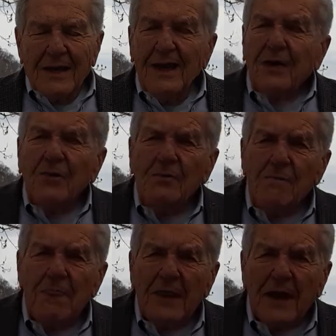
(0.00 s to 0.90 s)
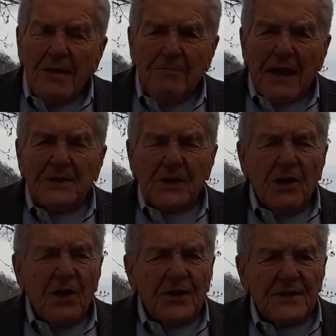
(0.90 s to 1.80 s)
Hello, I'm Pastor
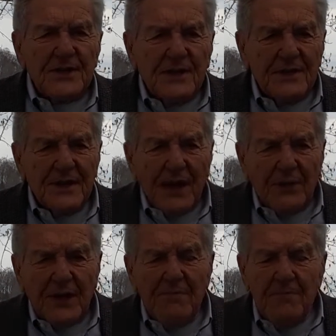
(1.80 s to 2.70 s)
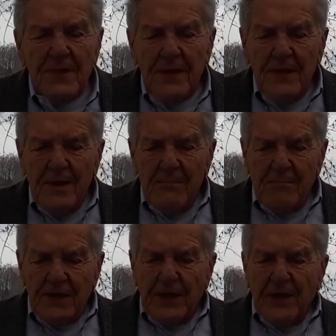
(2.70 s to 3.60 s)
Horace Douty,
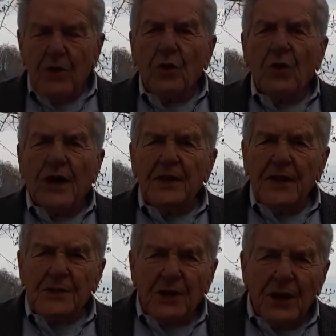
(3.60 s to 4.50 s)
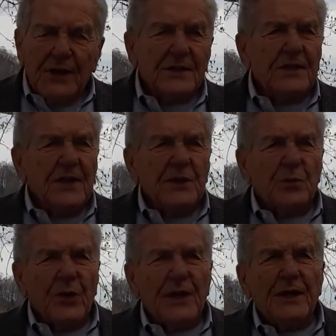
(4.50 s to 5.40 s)
bringing you a nature lesson each
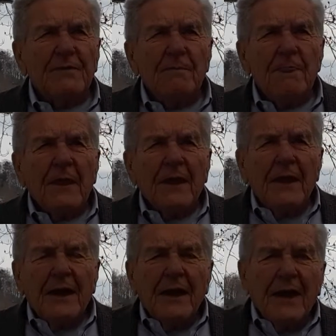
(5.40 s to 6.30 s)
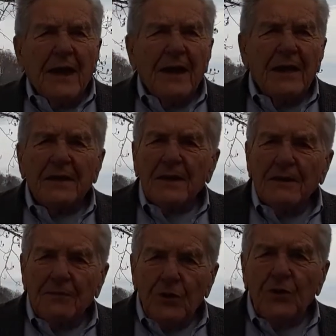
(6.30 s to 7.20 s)
week. And
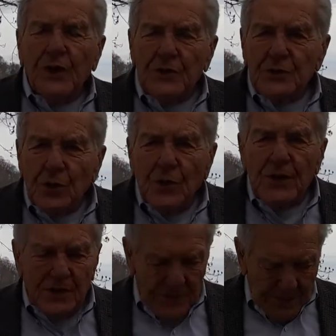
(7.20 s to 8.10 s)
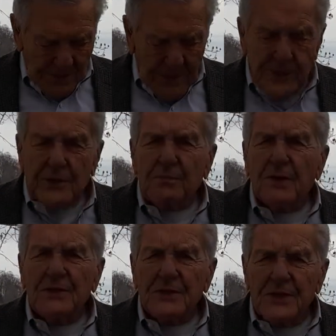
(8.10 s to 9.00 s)
if you enjoy this
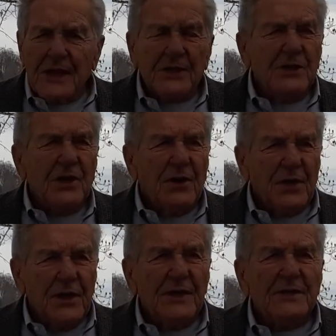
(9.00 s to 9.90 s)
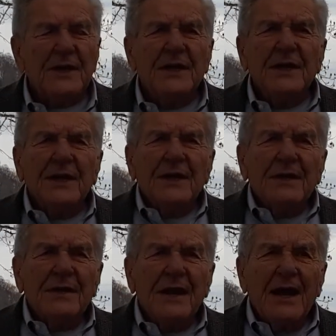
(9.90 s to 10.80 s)
presentation or these,
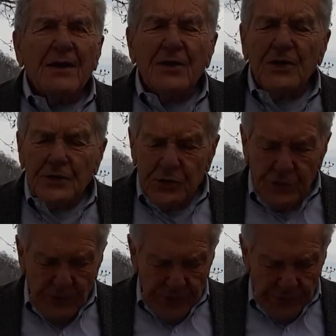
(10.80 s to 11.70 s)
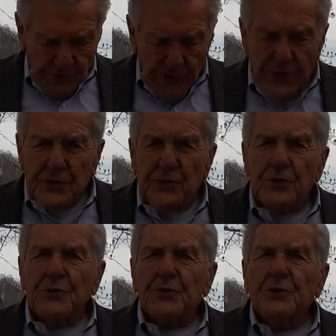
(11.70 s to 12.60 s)
then I urge you, encourage
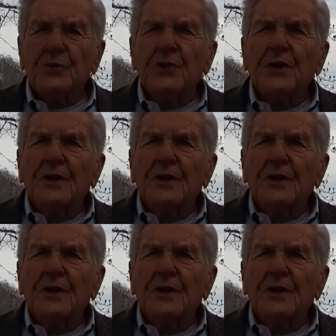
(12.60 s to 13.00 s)
you to